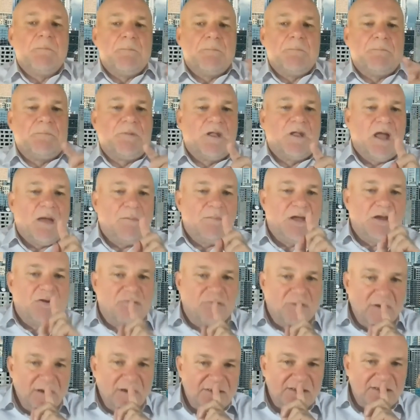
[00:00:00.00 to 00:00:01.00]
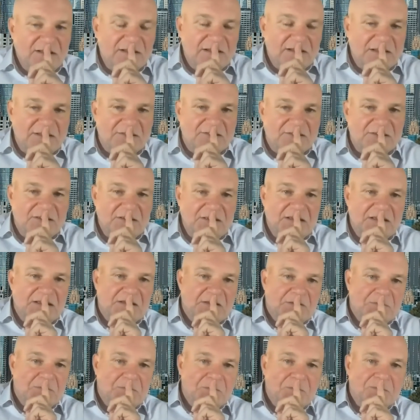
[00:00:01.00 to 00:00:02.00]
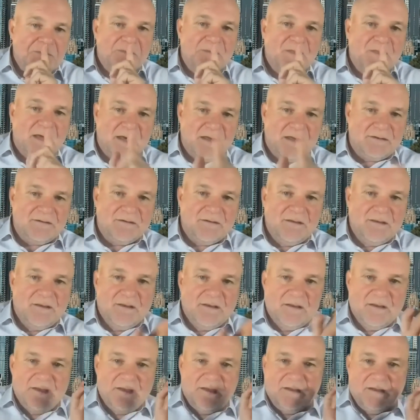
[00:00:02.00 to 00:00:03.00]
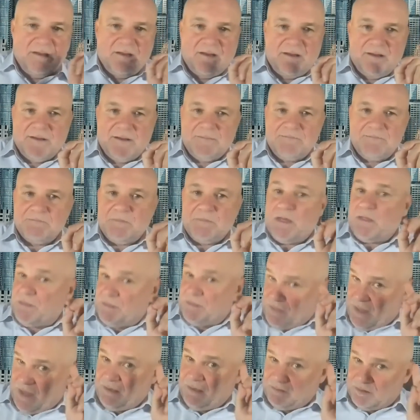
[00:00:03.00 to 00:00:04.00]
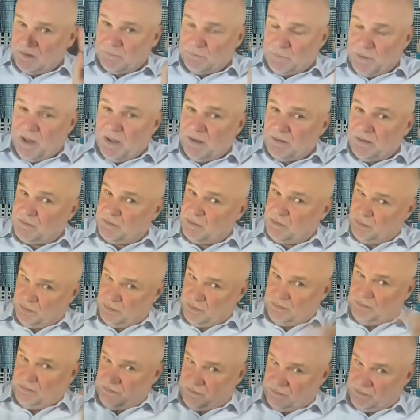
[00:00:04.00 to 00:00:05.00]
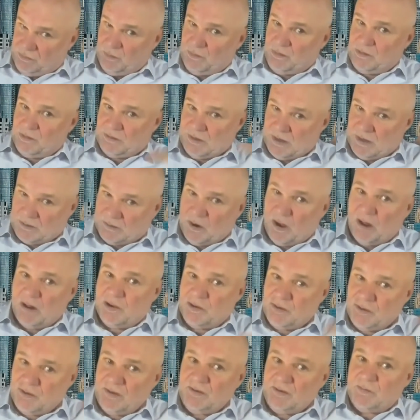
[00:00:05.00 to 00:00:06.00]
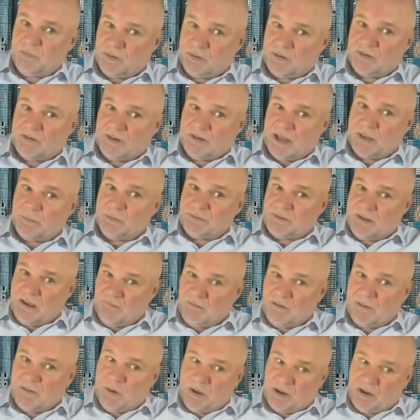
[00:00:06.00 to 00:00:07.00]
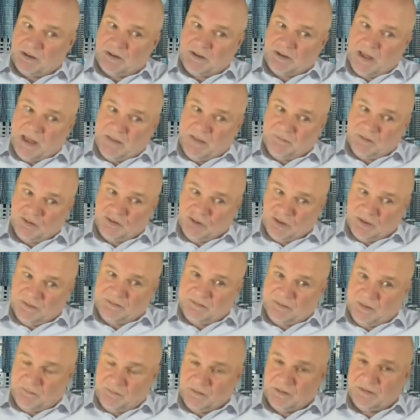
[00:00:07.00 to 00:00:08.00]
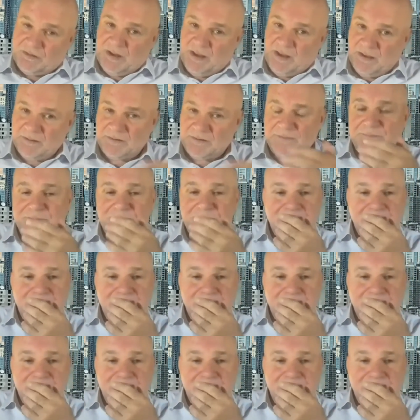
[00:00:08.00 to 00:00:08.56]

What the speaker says: But I'm increasingly seeing that, thanks in part to the technologies, which enables everybody to have a gist of a text,